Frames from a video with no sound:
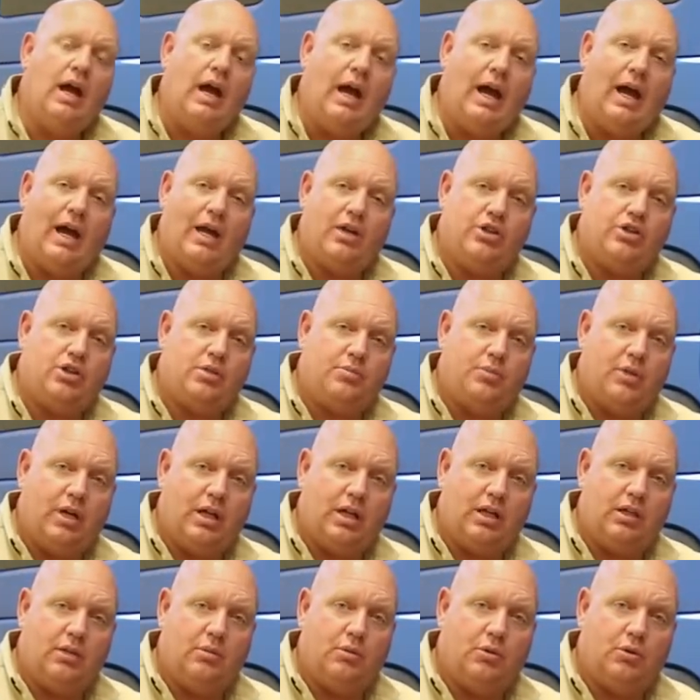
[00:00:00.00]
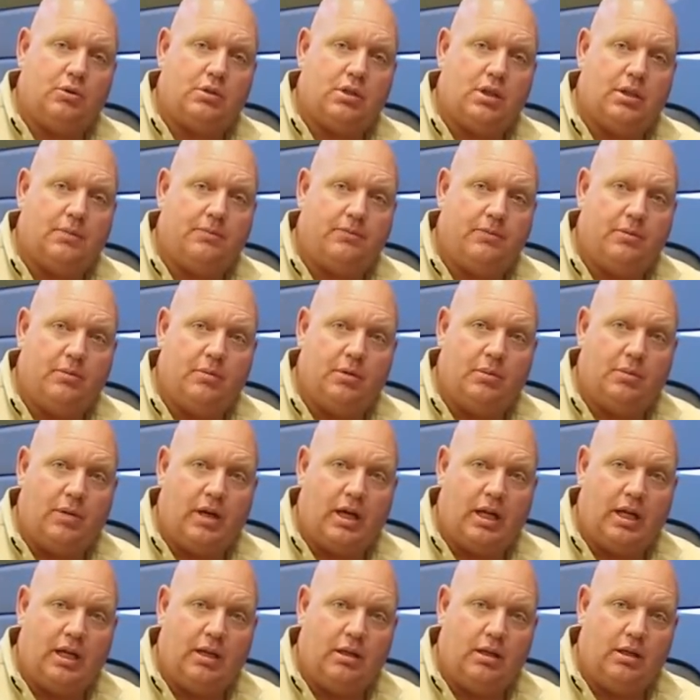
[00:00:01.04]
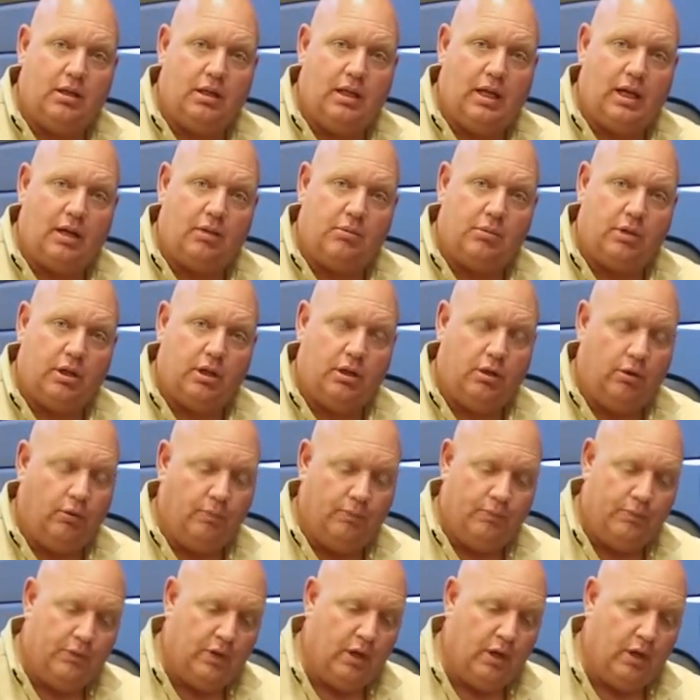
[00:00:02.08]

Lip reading: as you're bringing the bolts up from the body down below.